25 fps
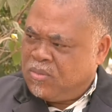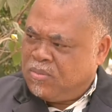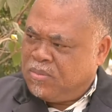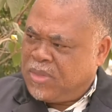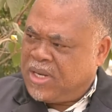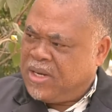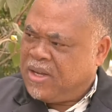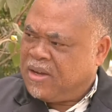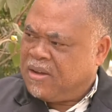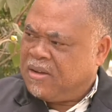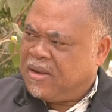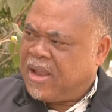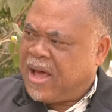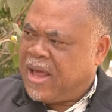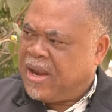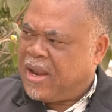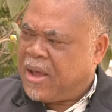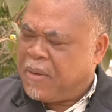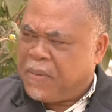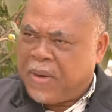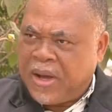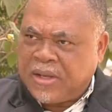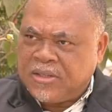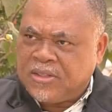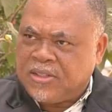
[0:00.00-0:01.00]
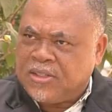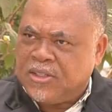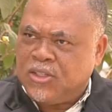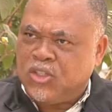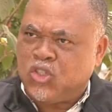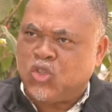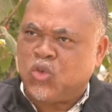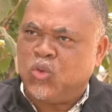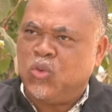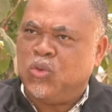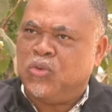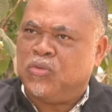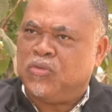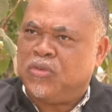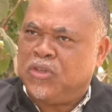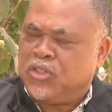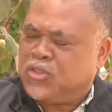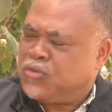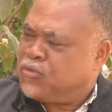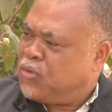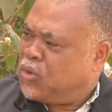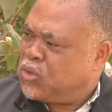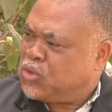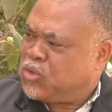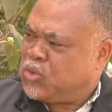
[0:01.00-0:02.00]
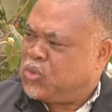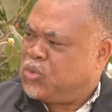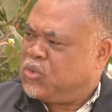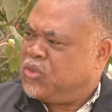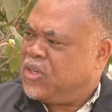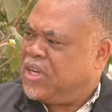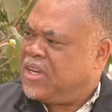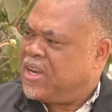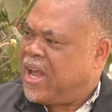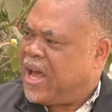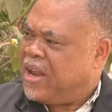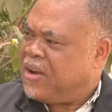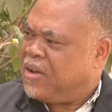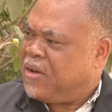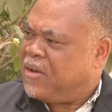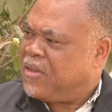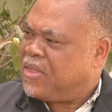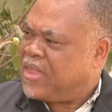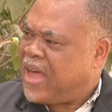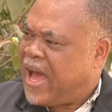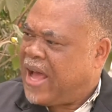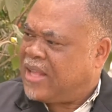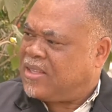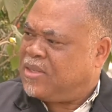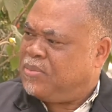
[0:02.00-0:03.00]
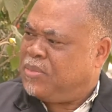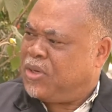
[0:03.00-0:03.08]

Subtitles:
Medical allowances, school fees for children and all that,